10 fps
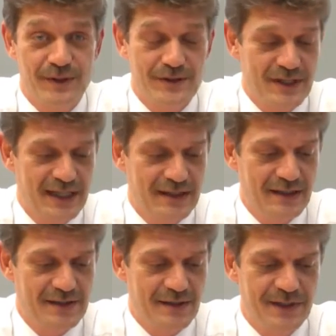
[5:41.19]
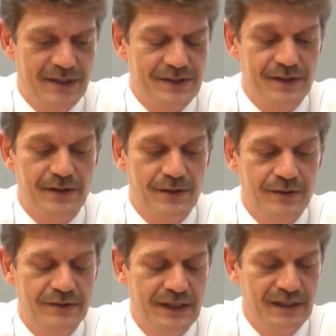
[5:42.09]
which landed some years
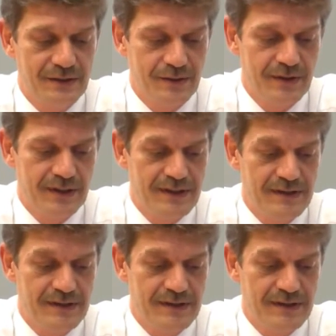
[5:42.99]
ago on the